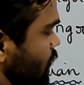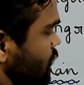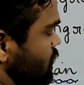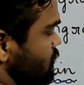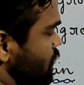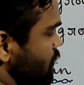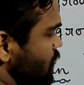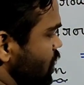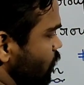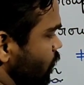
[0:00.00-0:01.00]
is
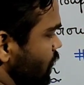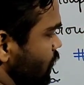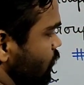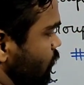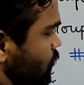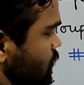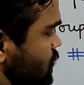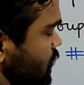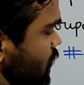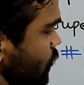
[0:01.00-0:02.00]
equal
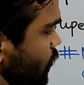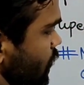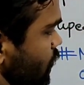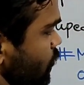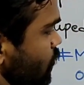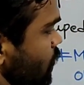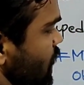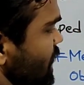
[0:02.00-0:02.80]
to